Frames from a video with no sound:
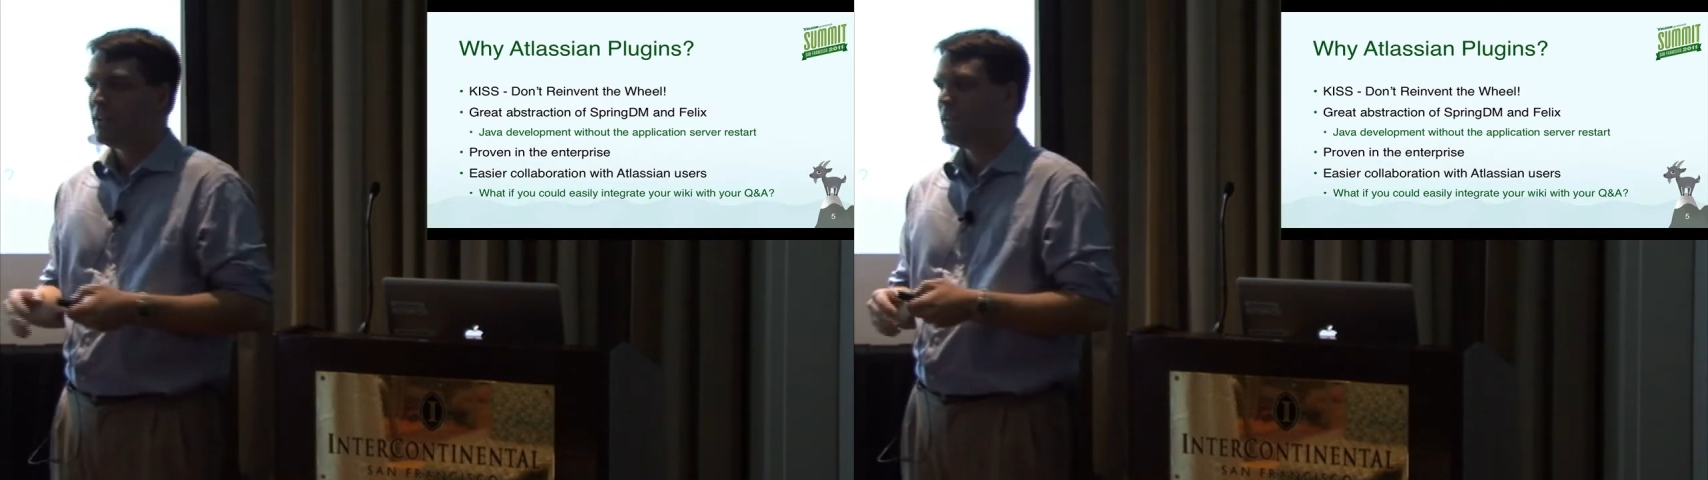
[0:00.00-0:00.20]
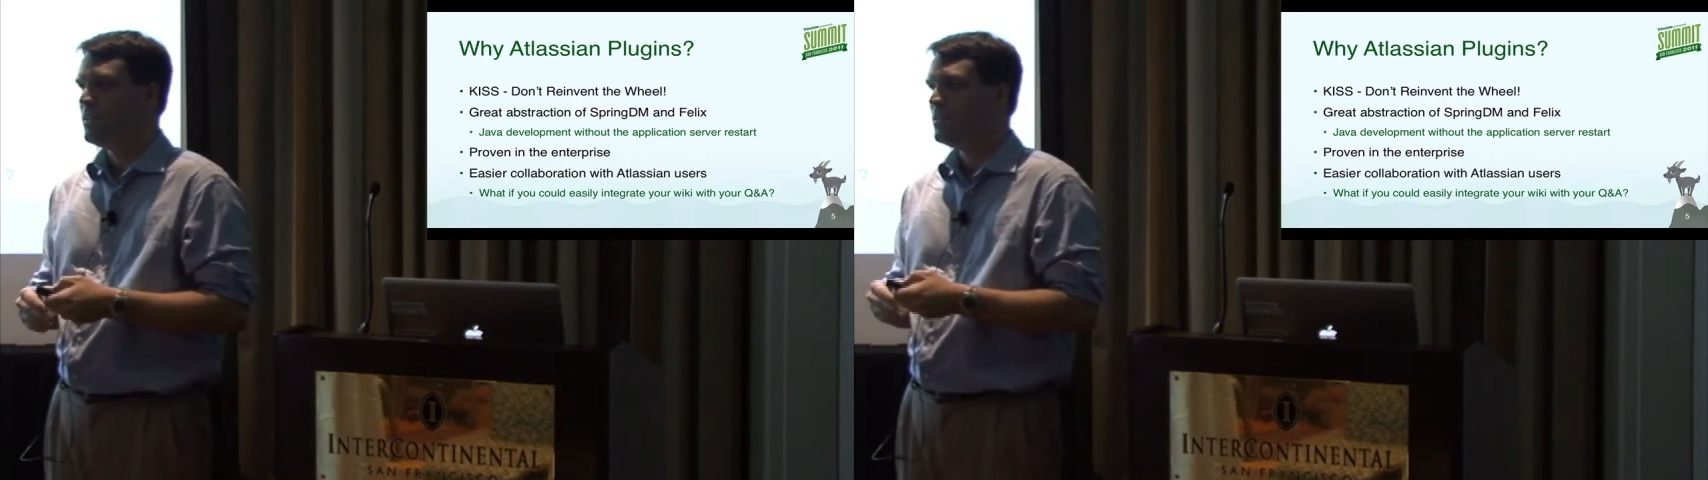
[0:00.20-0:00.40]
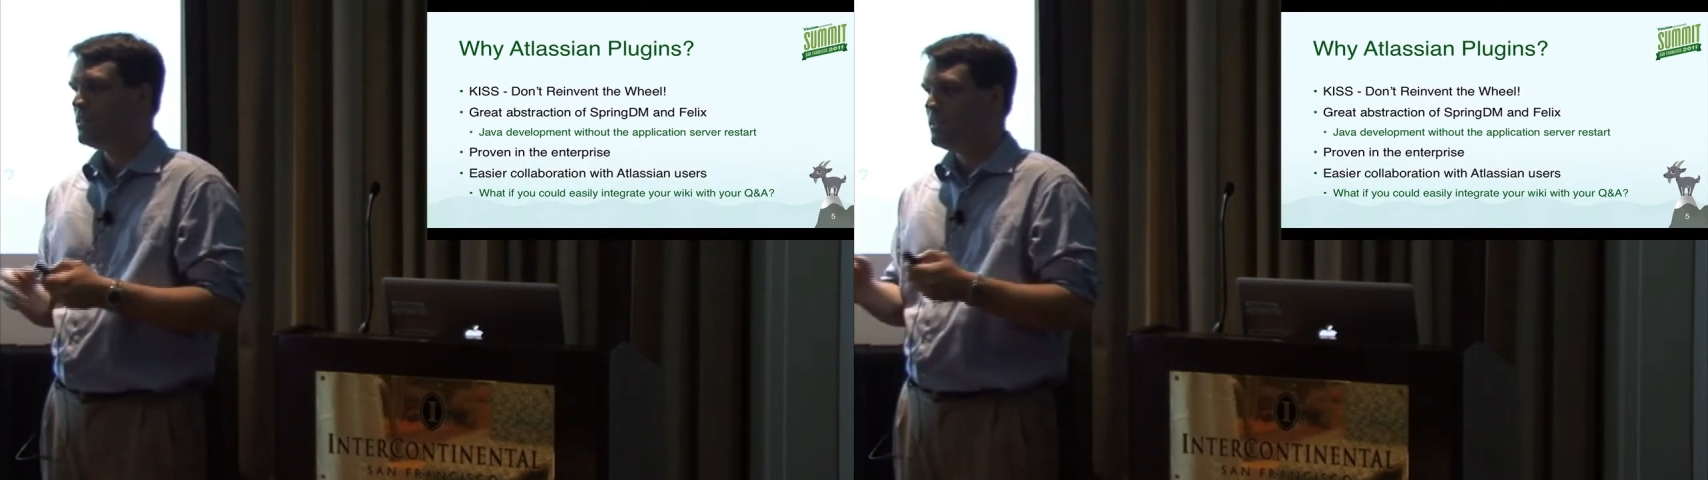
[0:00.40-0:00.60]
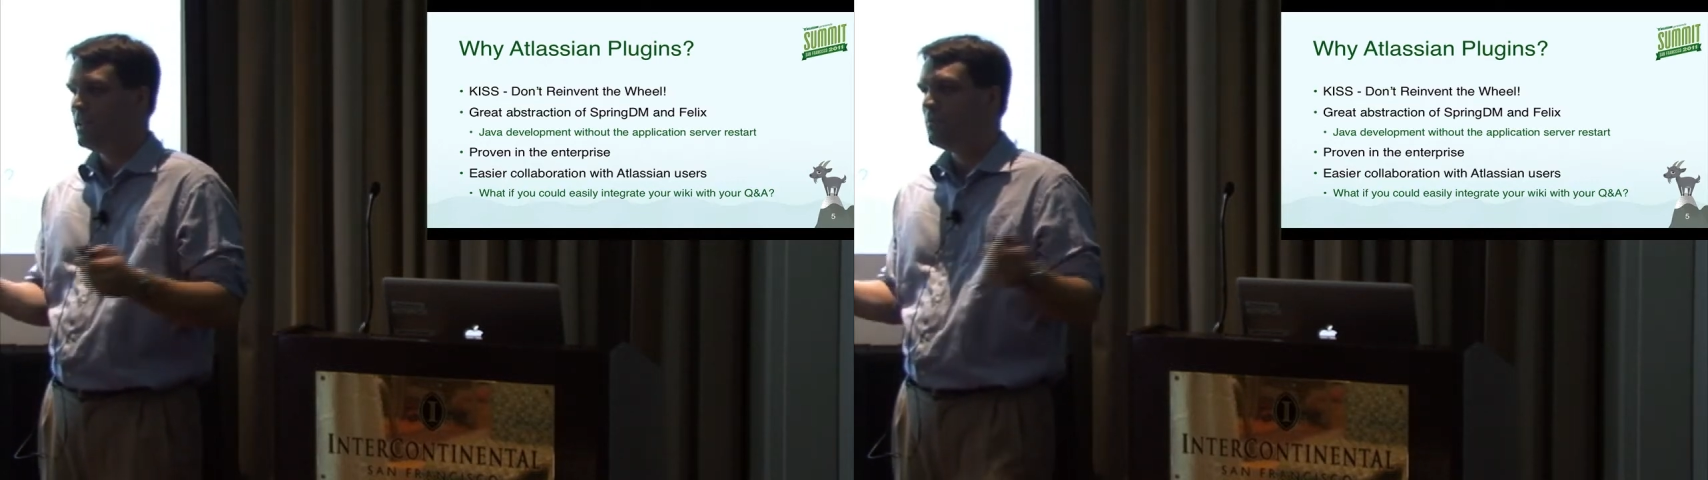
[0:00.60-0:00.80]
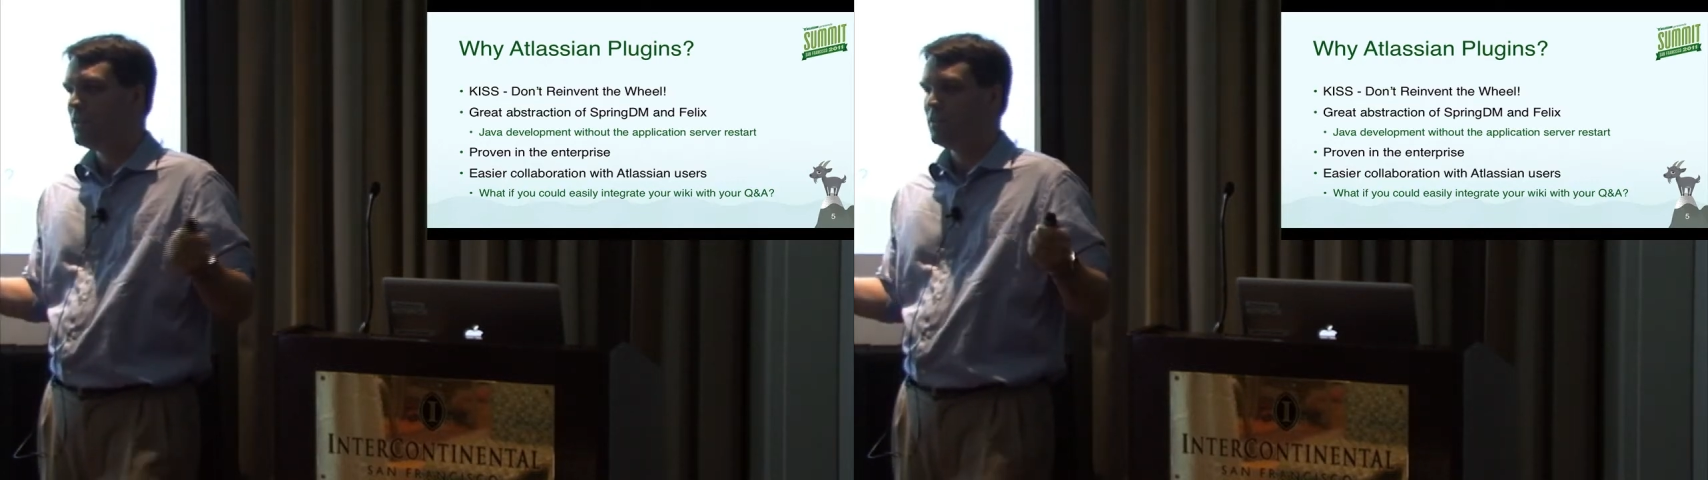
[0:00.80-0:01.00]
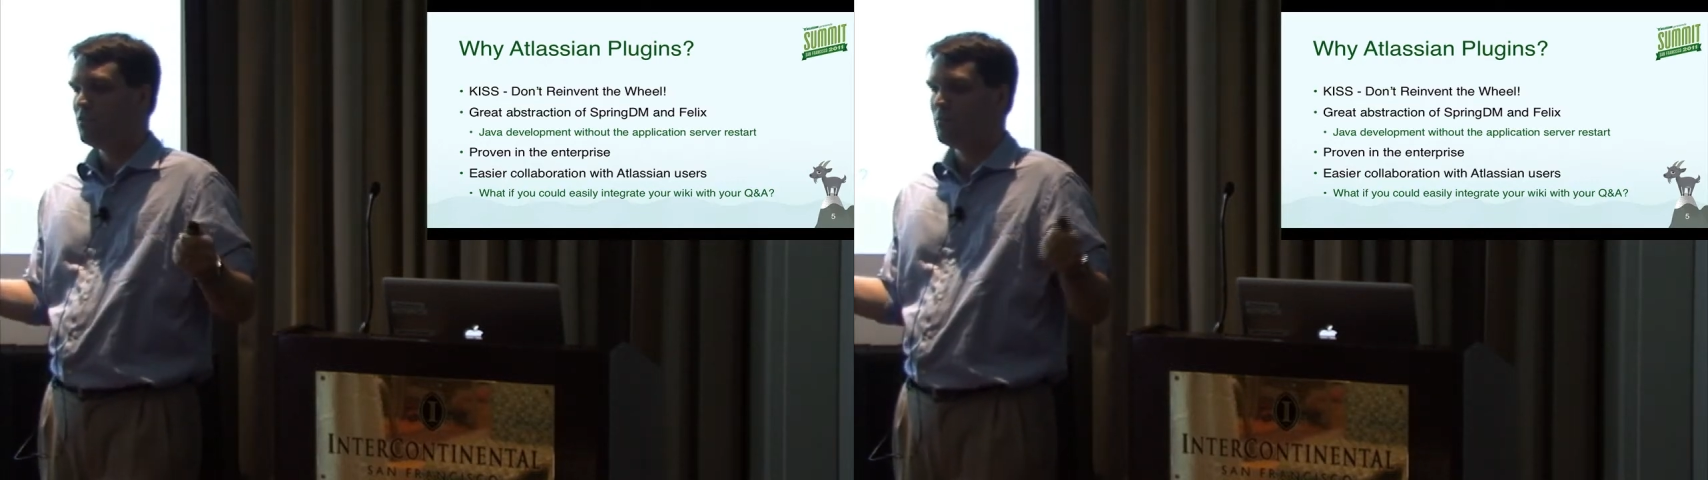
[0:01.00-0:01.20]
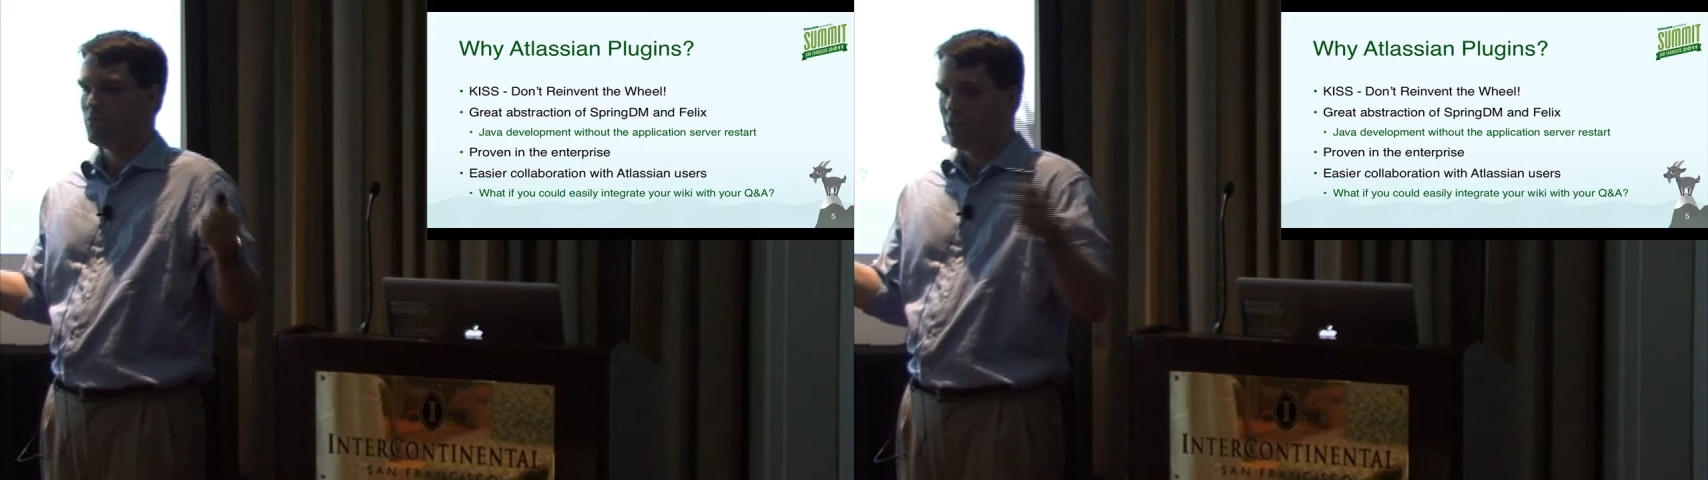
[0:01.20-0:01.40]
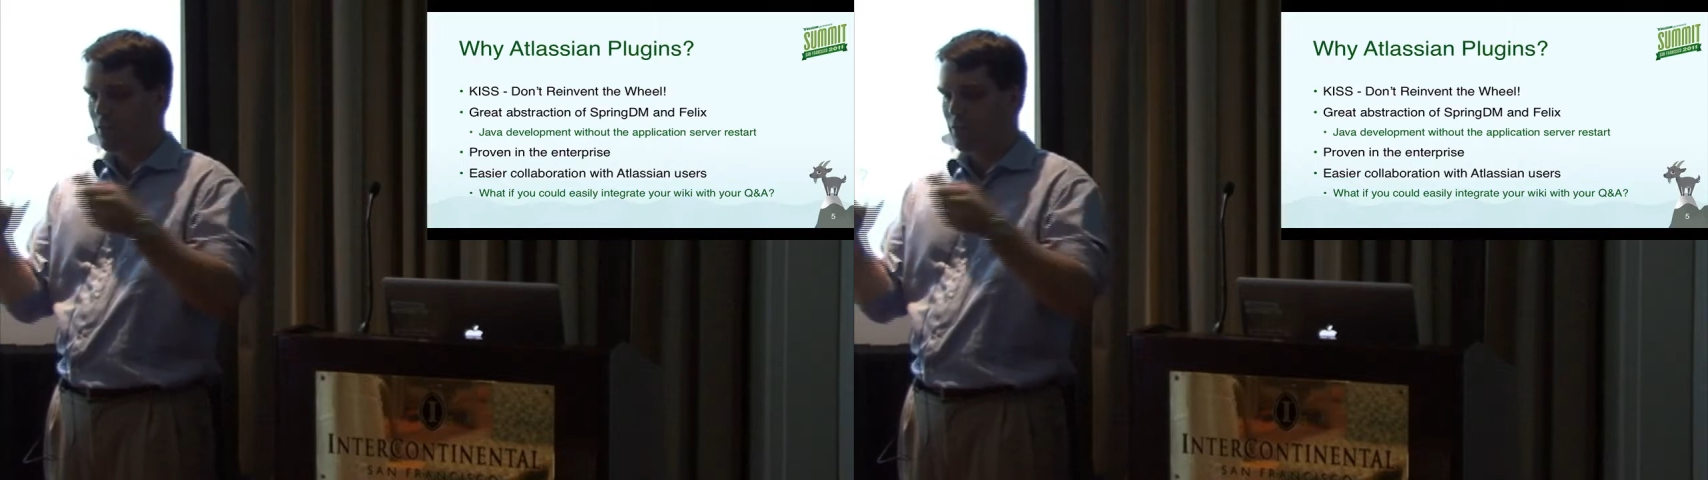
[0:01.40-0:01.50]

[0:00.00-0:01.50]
and keep things from